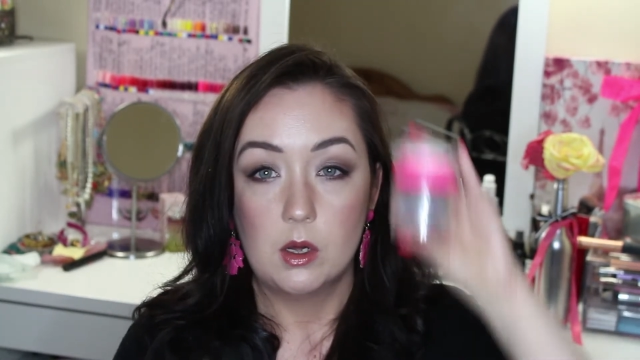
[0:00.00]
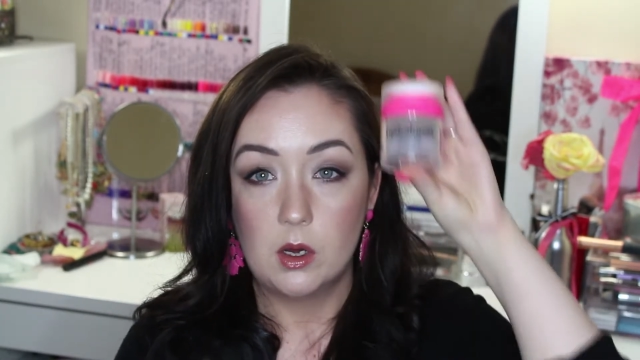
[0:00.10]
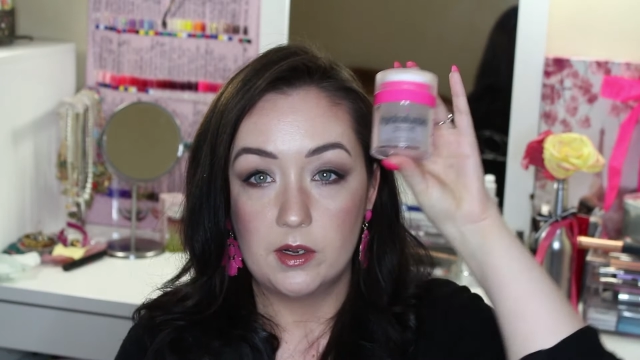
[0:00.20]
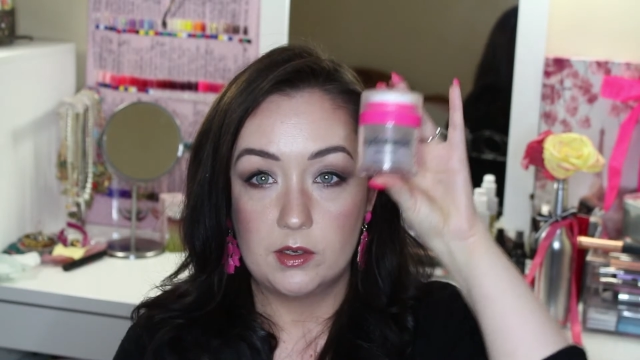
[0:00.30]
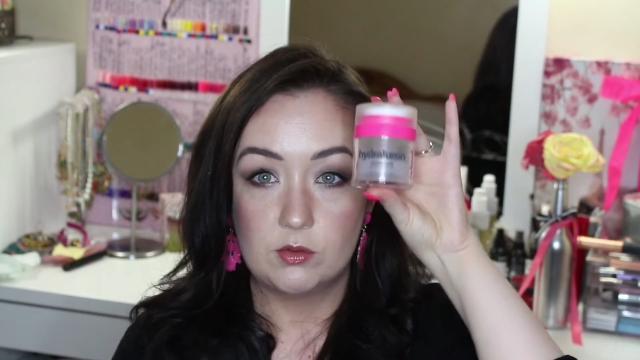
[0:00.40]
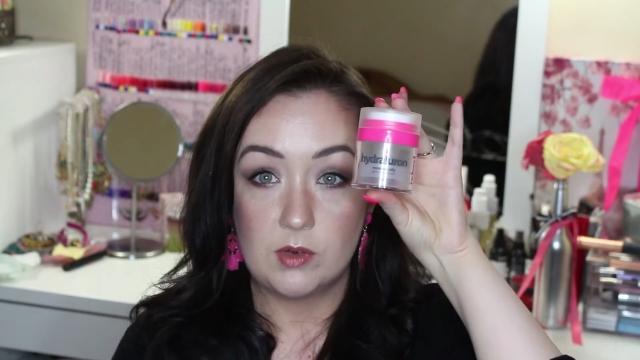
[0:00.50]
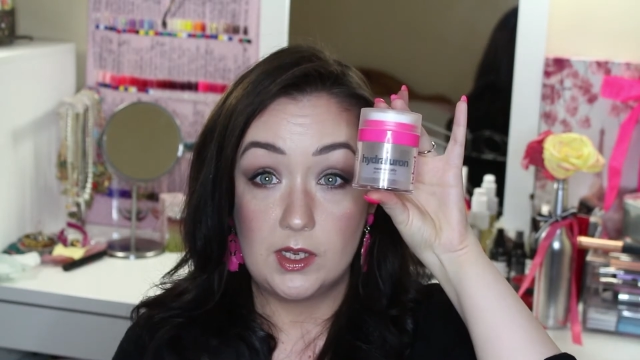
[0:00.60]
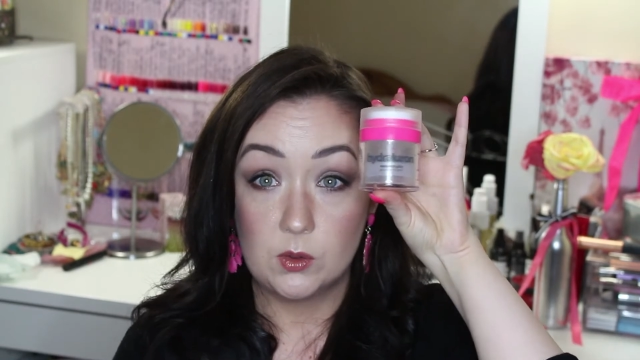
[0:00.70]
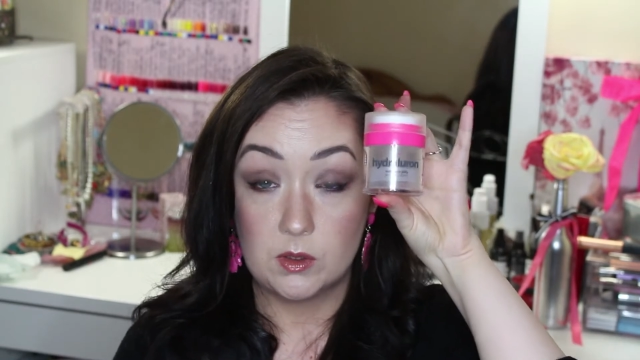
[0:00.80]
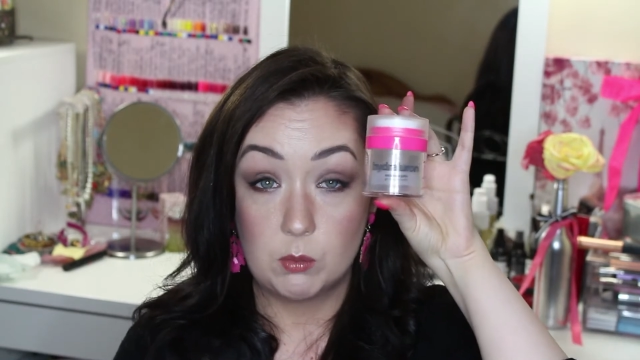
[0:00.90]

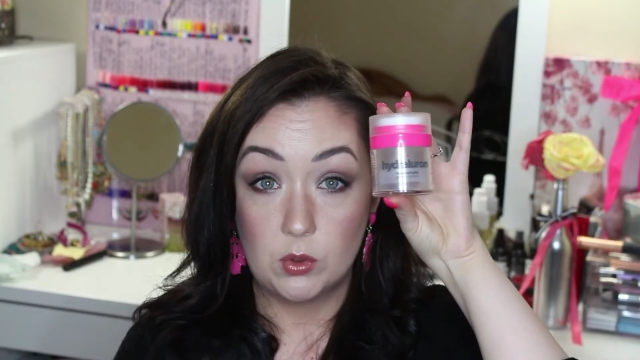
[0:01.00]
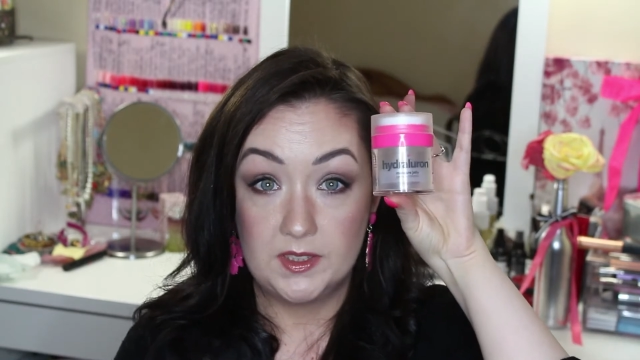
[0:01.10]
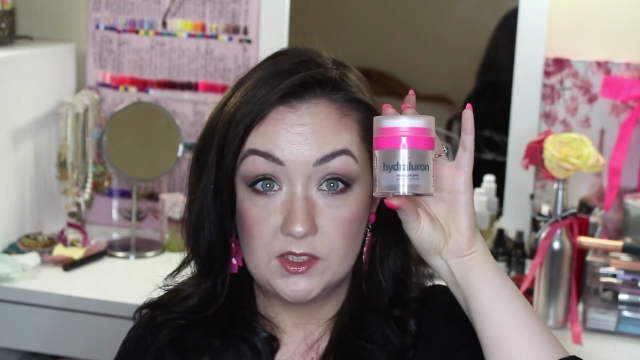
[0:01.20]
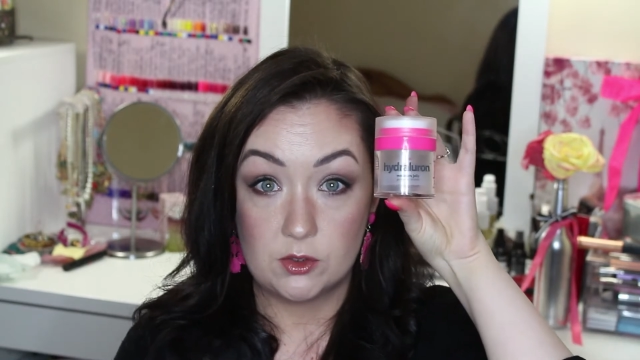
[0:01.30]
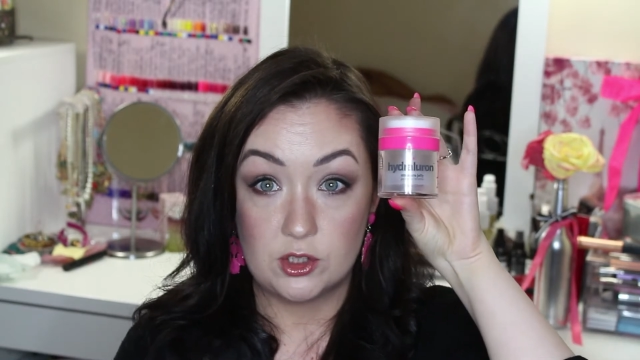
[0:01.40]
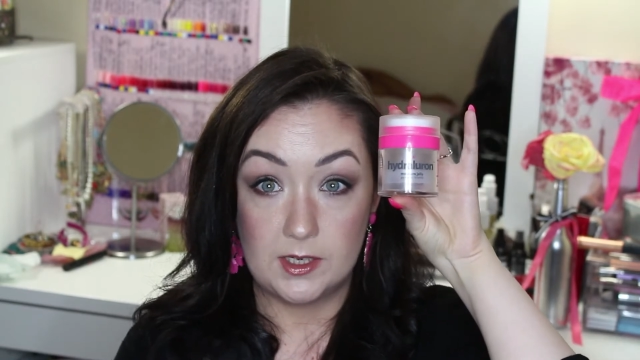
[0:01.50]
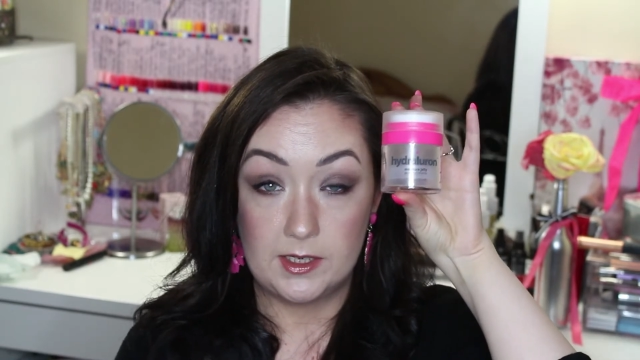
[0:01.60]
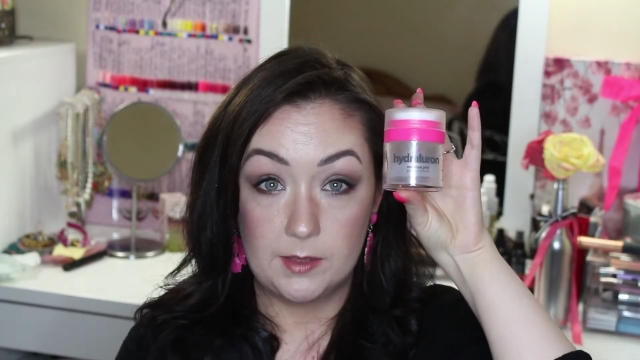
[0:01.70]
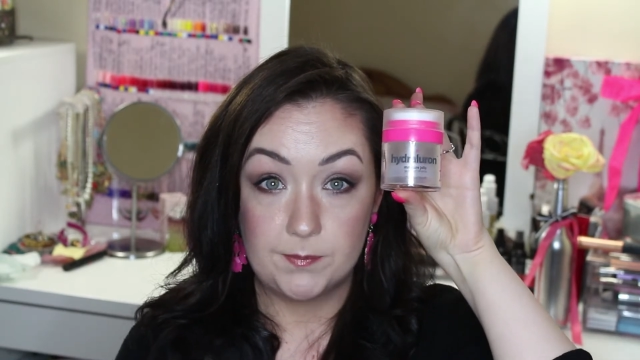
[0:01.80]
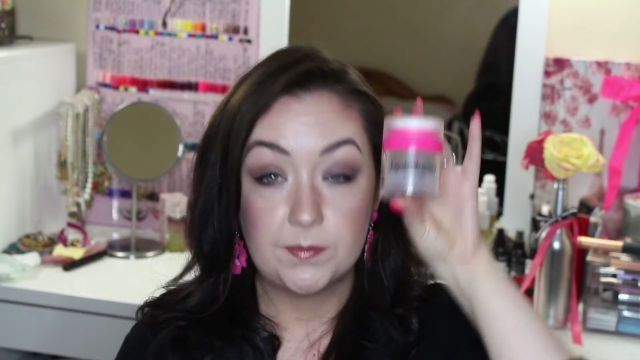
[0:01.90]
Hydraluron Moisture
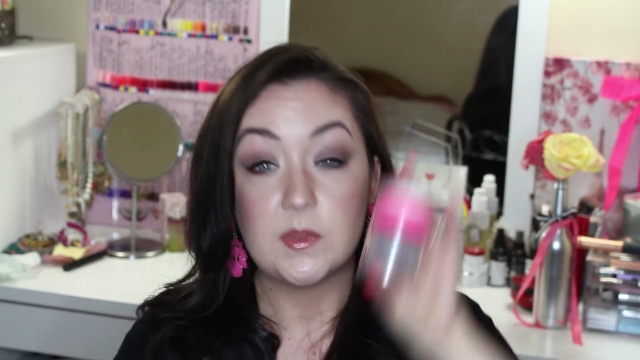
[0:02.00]
Jelly.